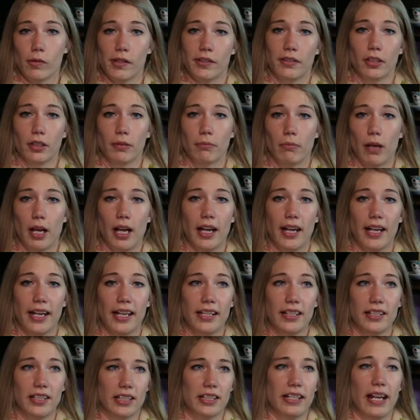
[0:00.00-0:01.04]
with her
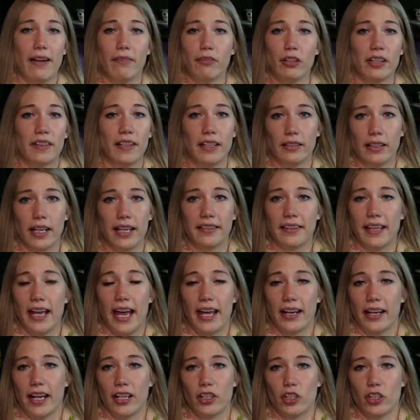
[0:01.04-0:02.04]
mind and everything like that.